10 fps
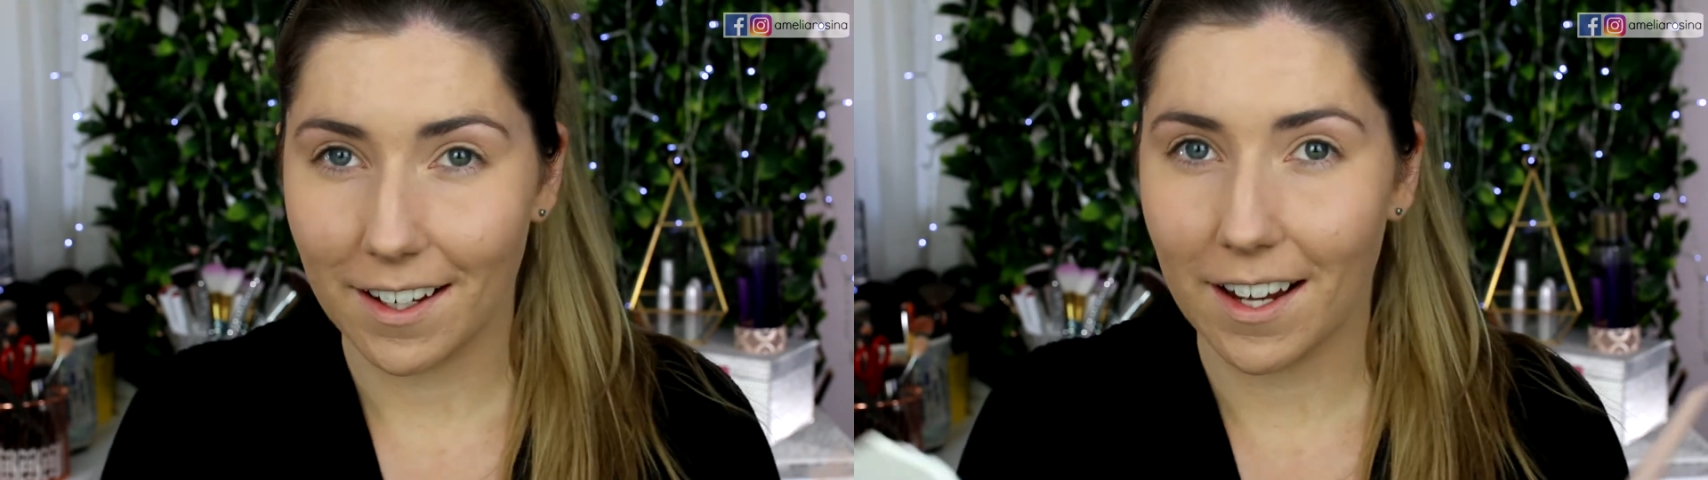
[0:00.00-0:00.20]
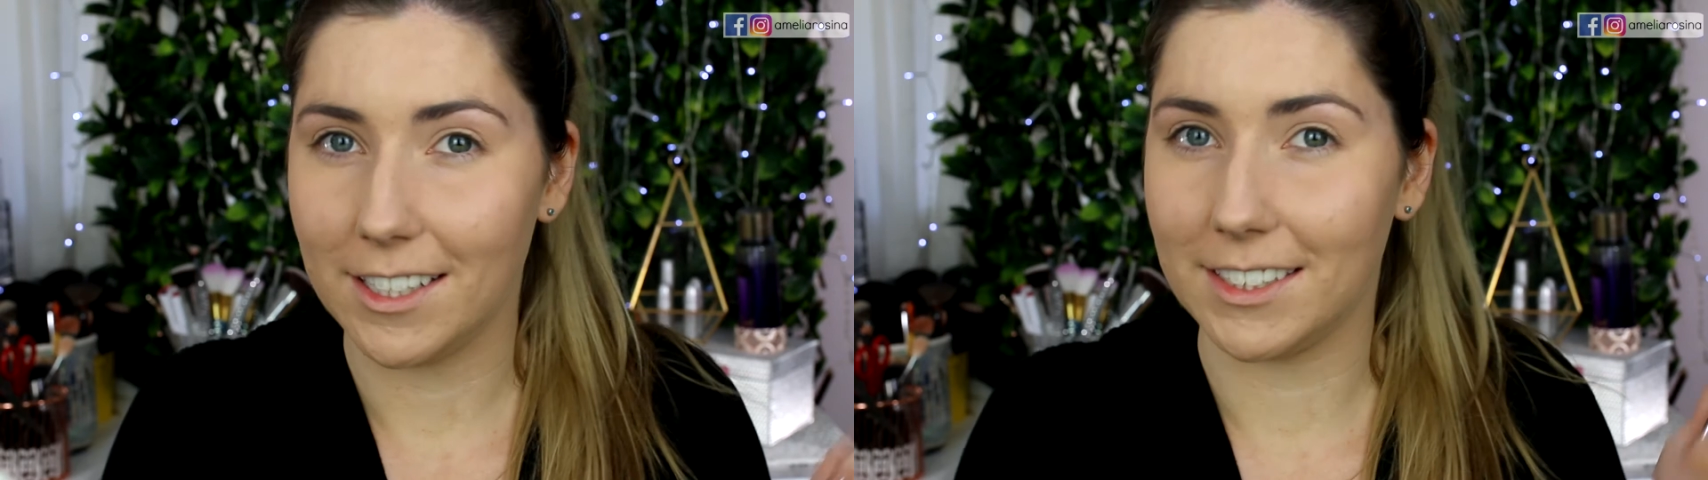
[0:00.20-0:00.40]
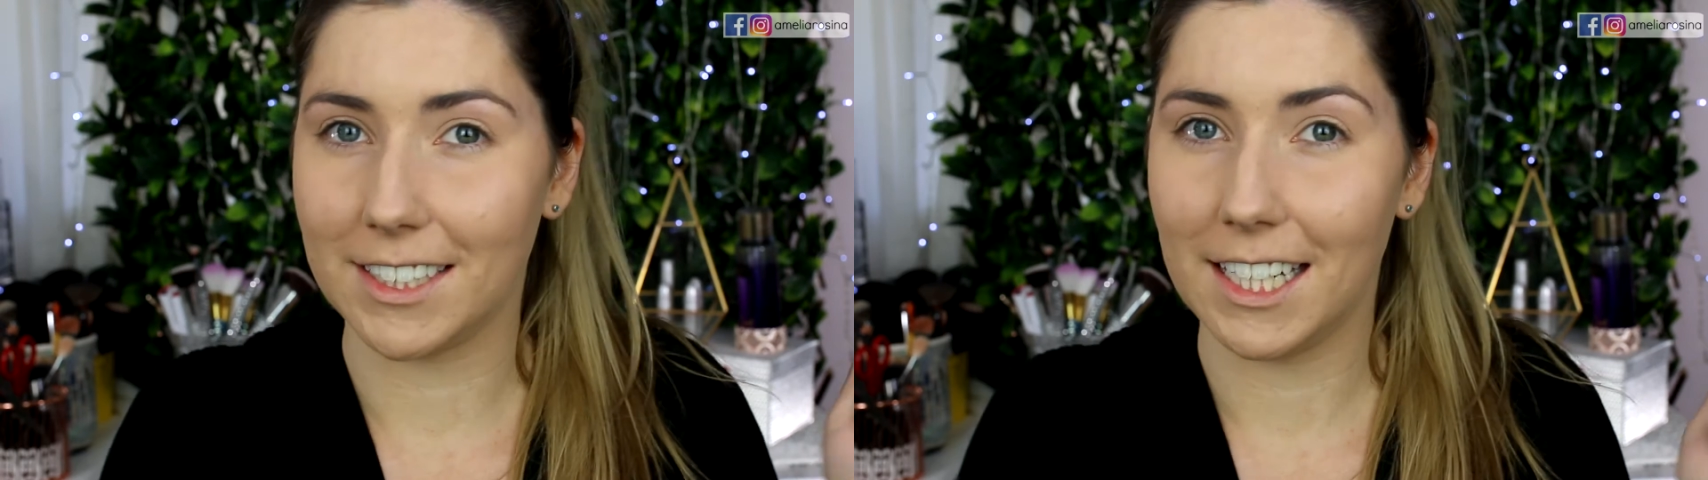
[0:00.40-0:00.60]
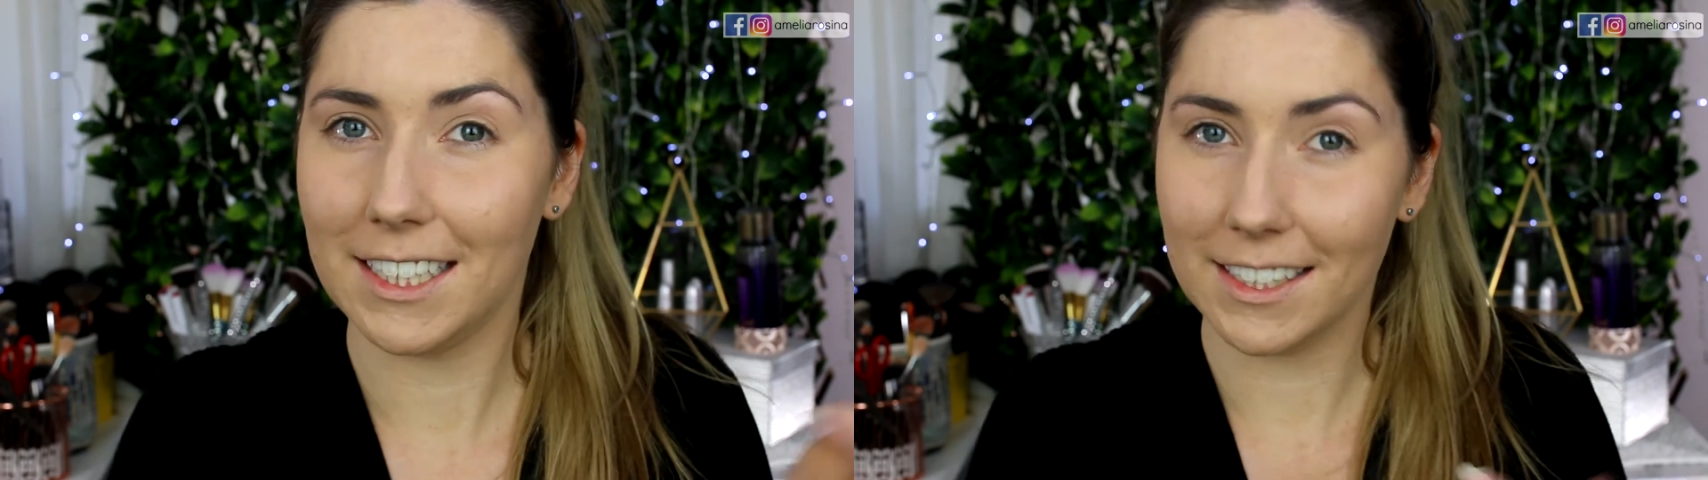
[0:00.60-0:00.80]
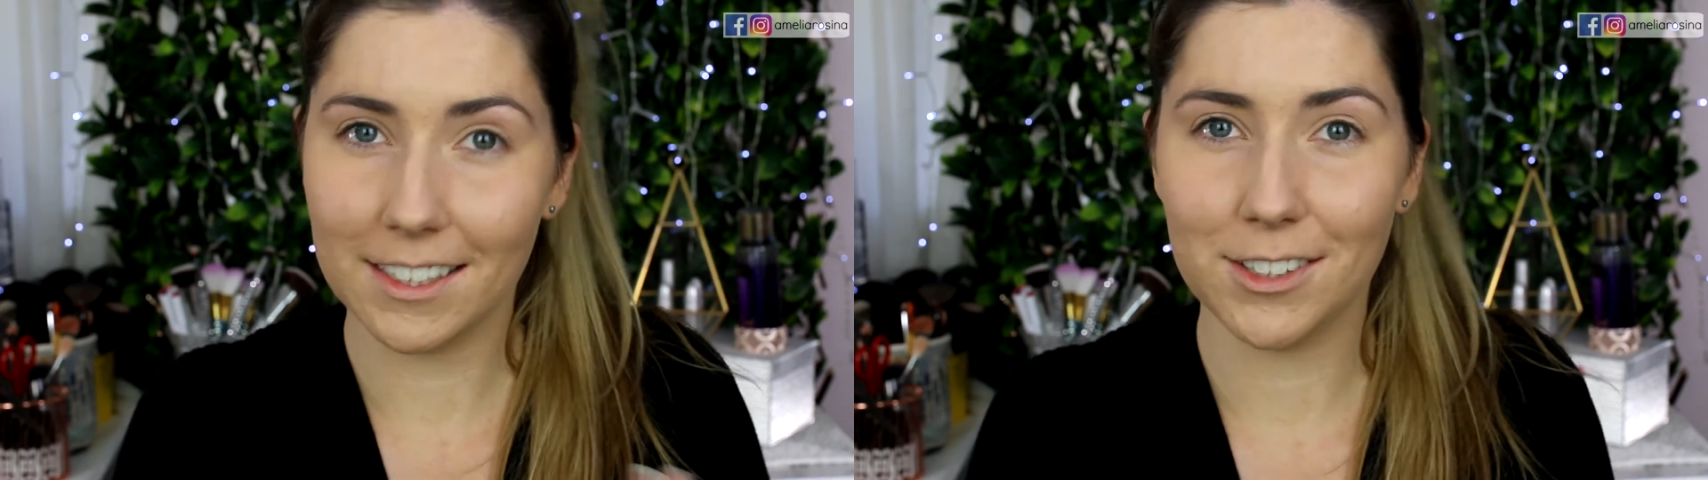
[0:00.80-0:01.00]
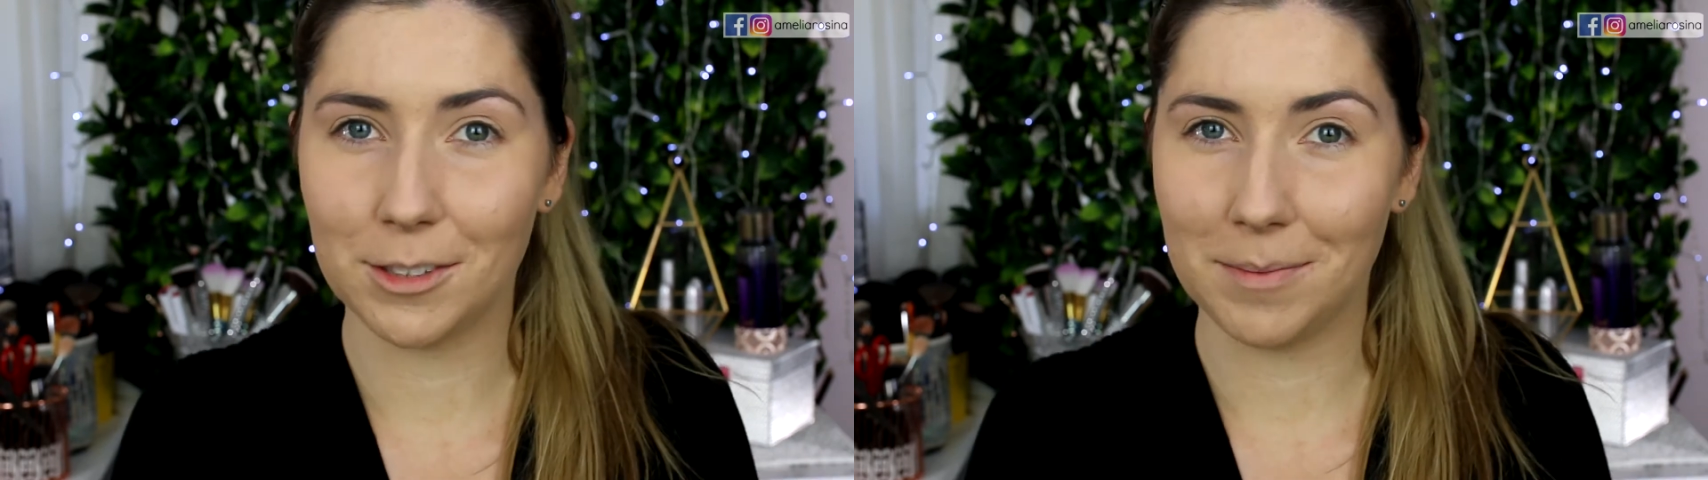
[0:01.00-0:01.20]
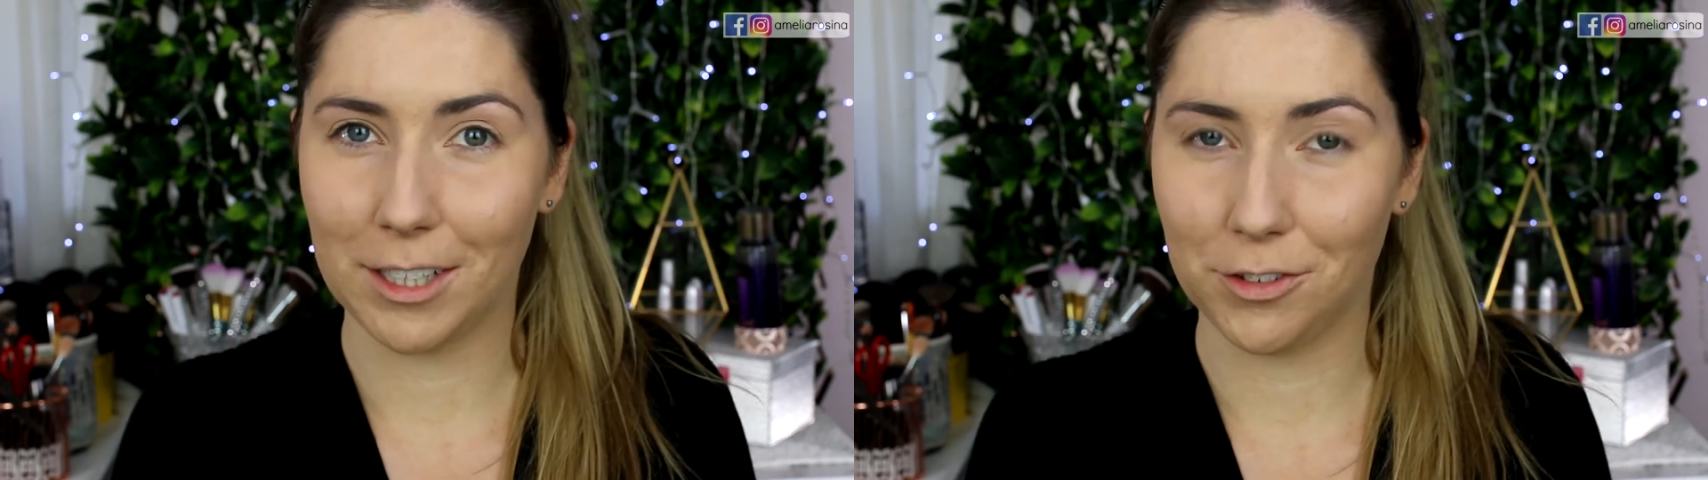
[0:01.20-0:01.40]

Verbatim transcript: and it's clinging to my